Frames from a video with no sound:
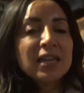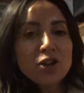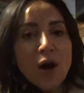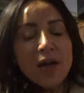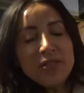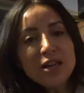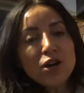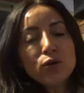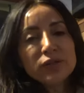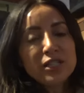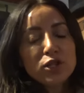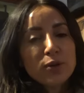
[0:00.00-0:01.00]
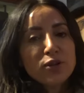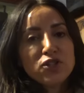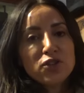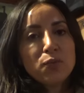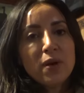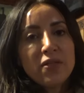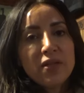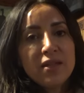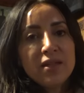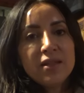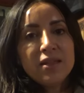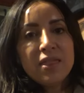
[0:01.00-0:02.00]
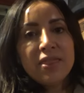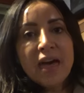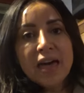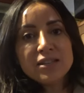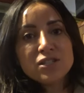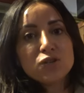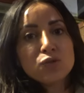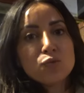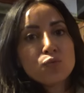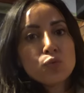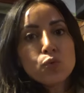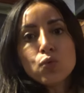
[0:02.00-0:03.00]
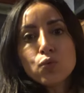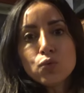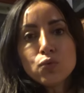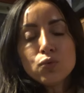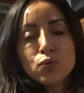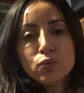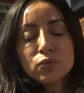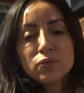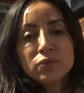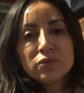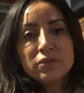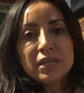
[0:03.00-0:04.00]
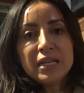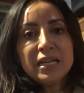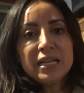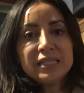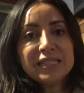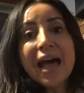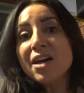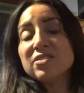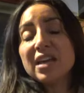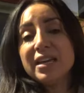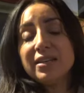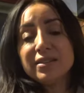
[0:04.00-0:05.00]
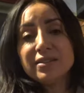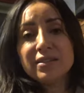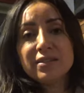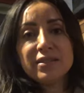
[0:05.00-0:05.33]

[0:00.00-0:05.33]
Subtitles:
You know, I think it calls into question whether that rule is outdated.